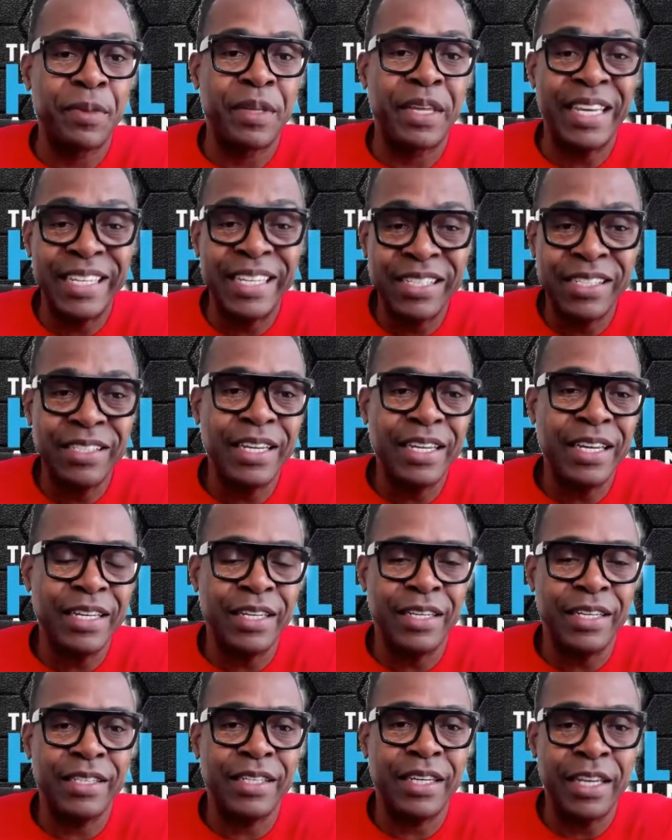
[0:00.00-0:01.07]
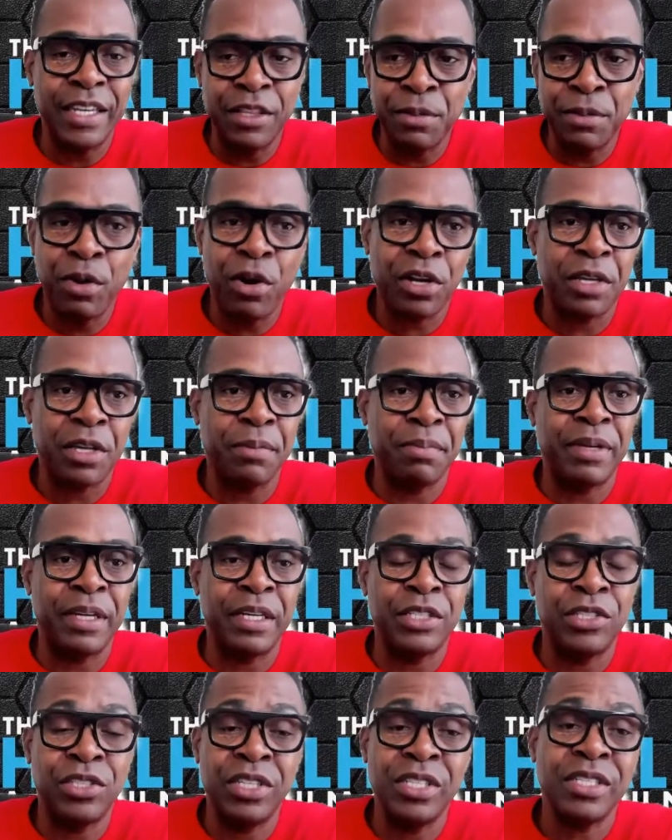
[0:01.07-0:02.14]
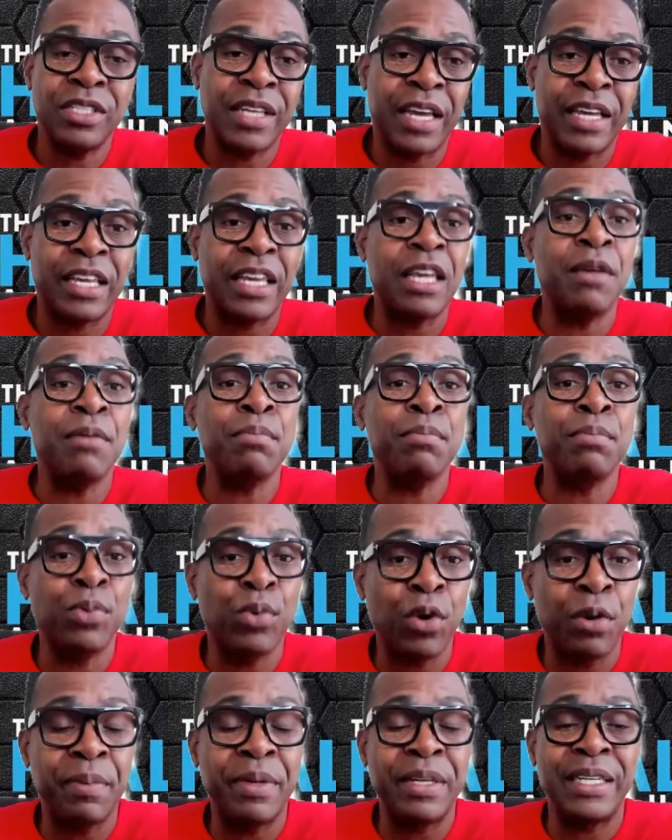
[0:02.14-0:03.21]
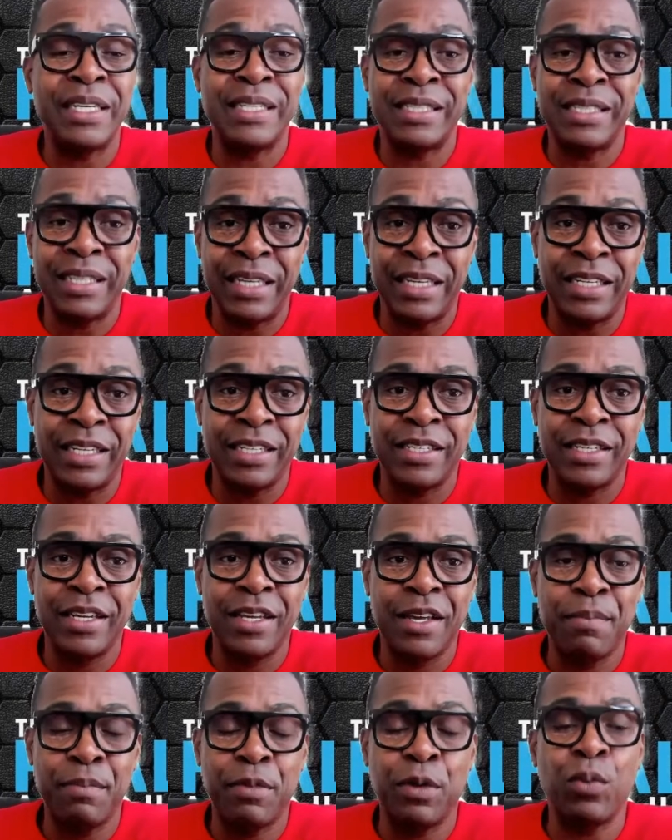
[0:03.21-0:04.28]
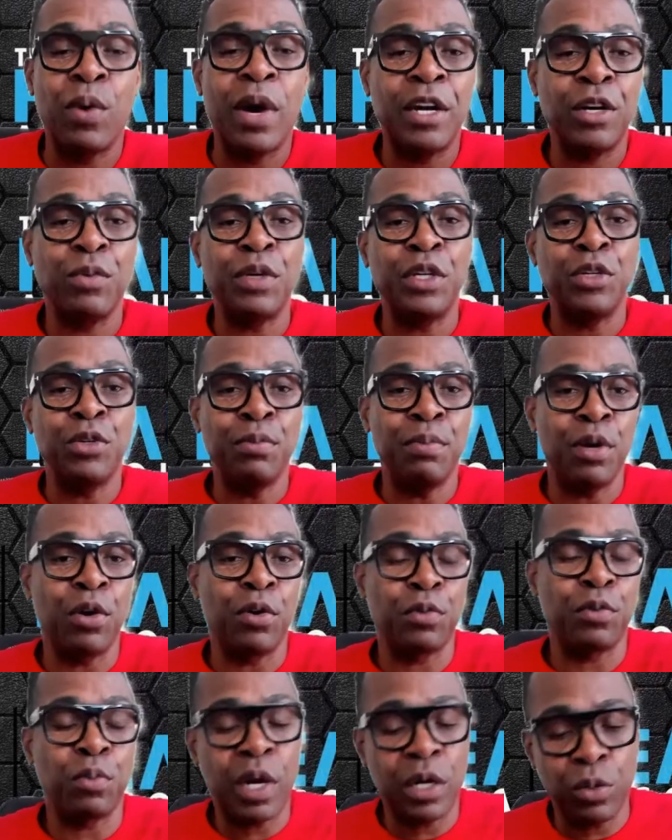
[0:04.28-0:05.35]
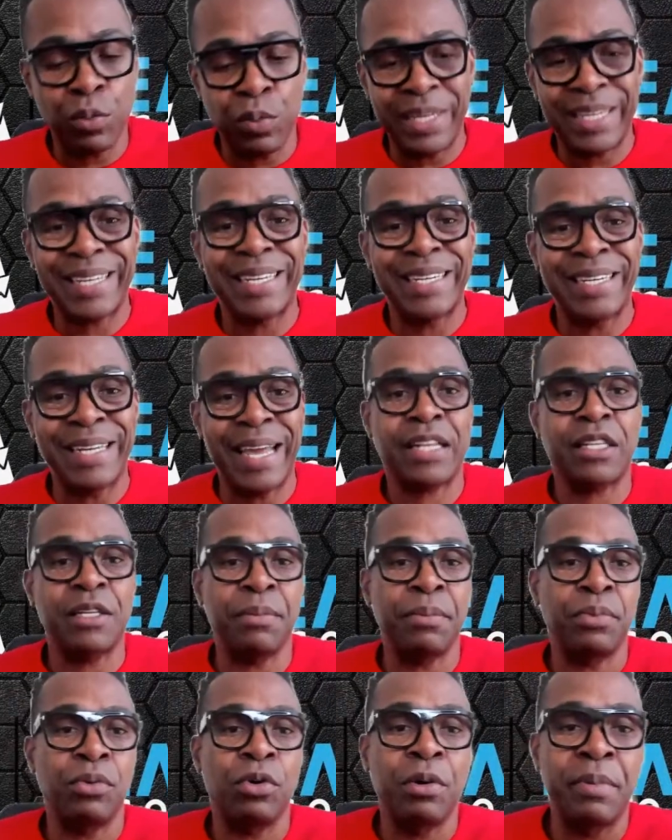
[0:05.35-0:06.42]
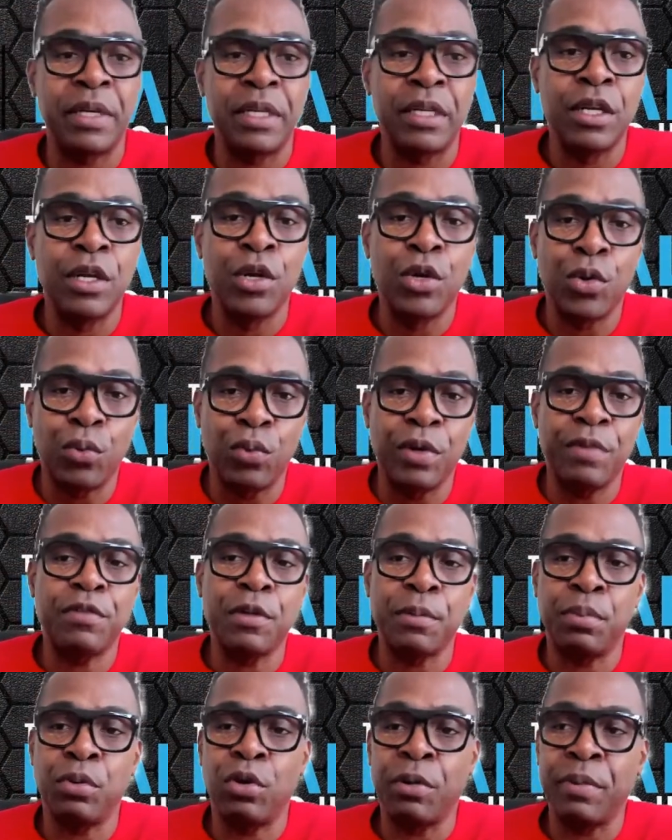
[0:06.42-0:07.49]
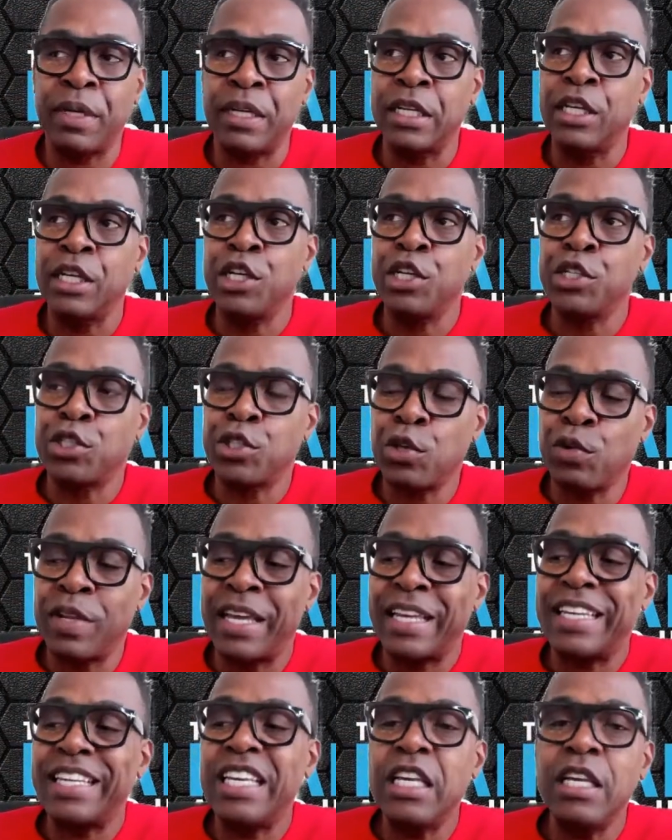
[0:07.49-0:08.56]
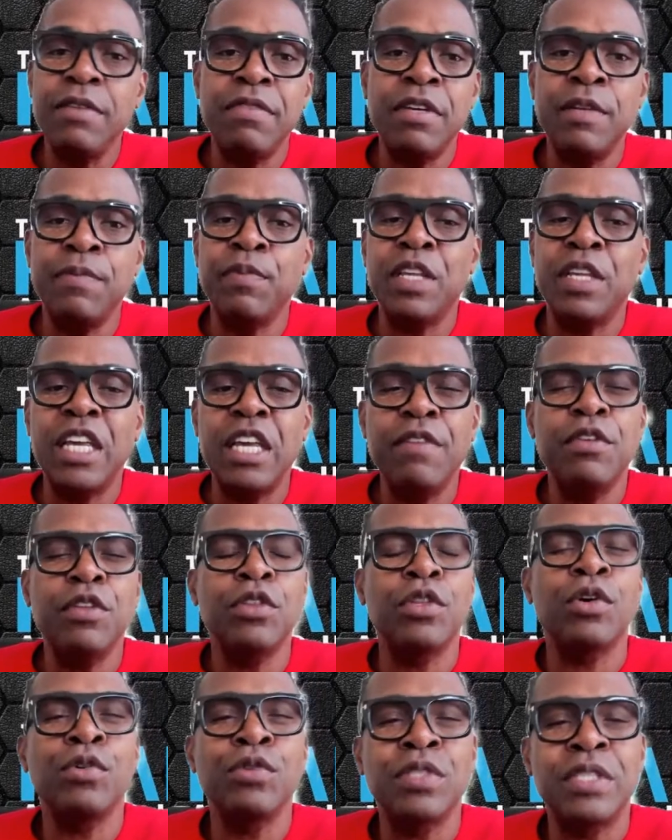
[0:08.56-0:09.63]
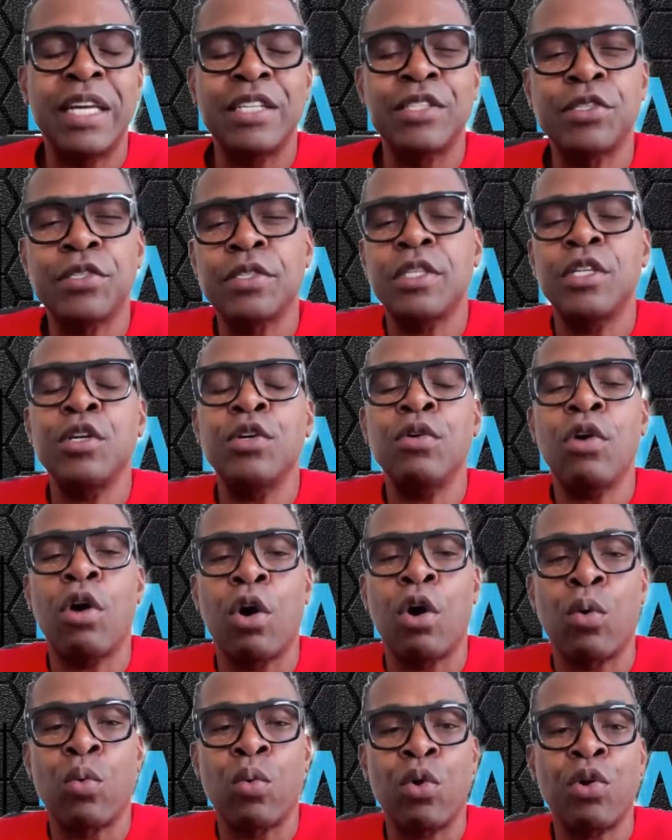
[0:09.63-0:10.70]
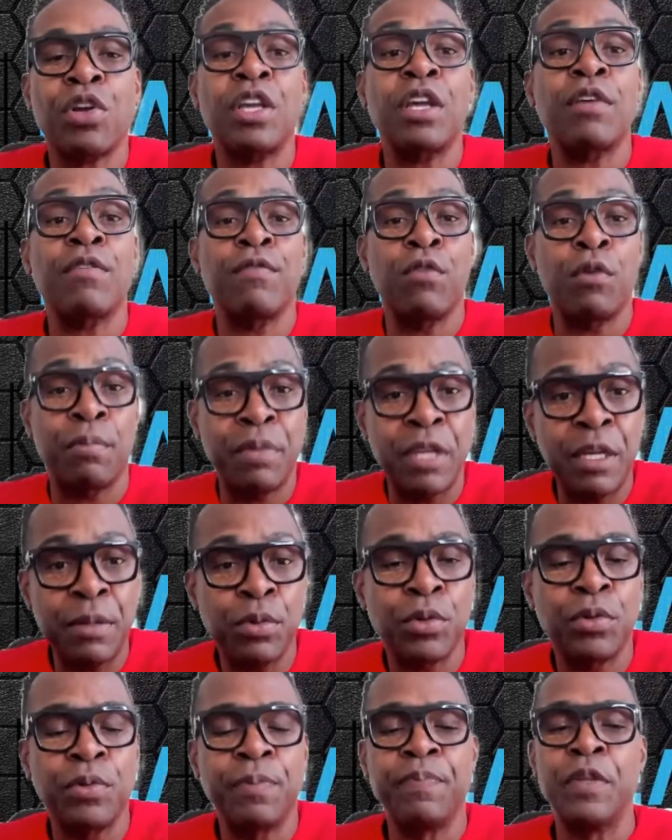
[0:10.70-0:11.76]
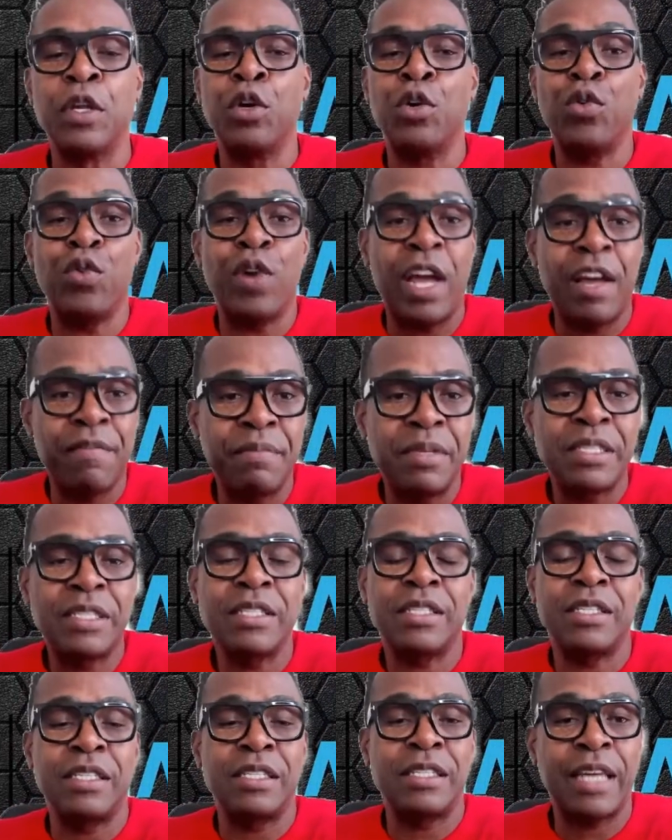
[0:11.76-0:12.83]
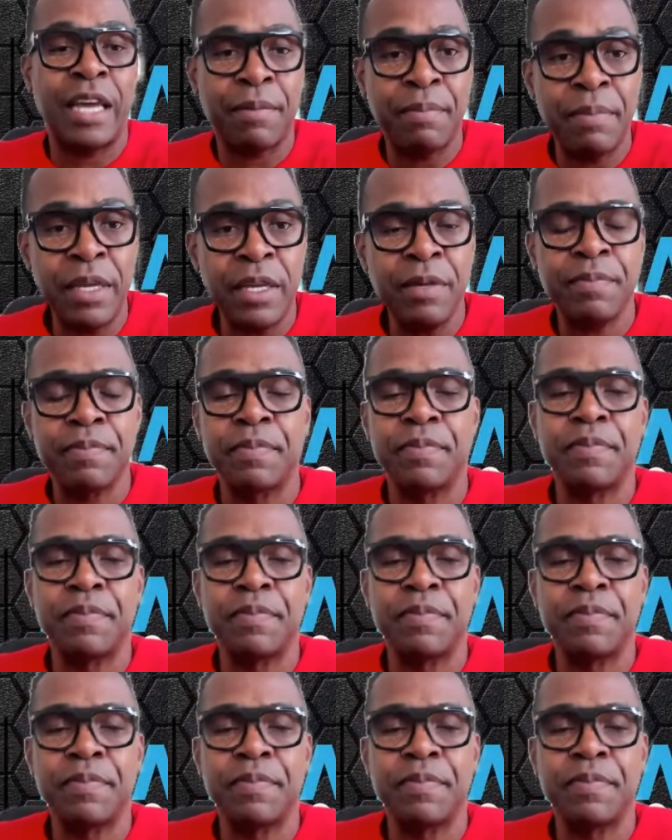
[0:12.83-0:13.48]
is needed in the marketplace, just like employment is needed. But why don't we do both? Why don't we connect employment with deployment so that even those that still are working for people who have businesses like me,